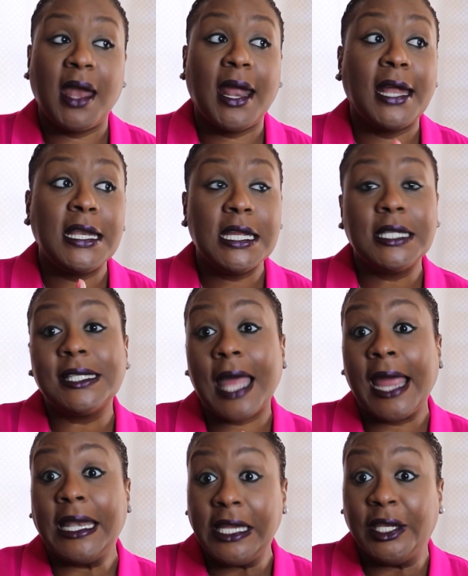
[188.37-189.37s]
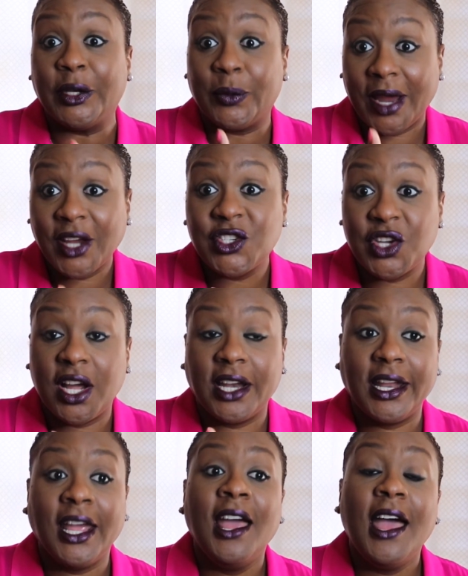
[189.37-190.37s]
and I need
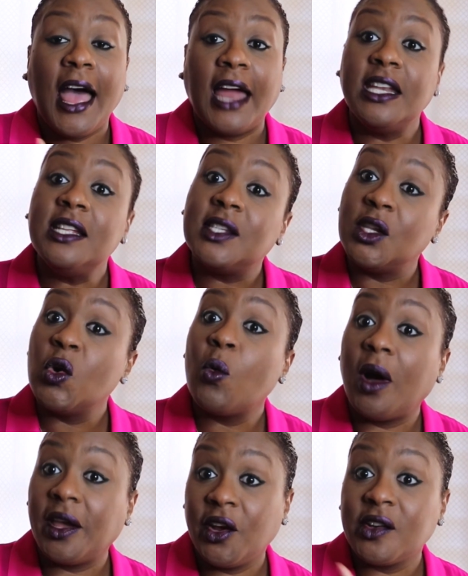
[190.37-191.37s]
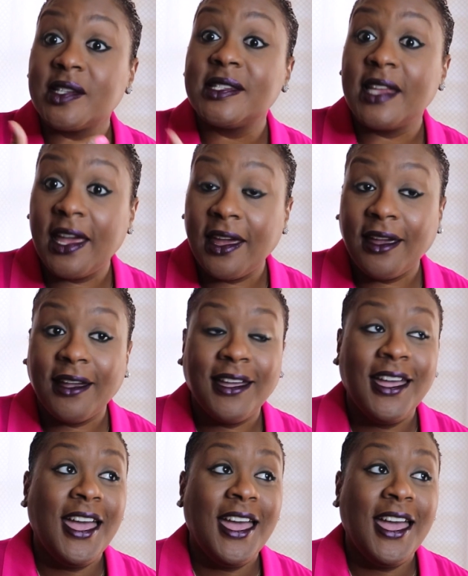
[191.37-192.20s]
direction. I need to know what you're saying.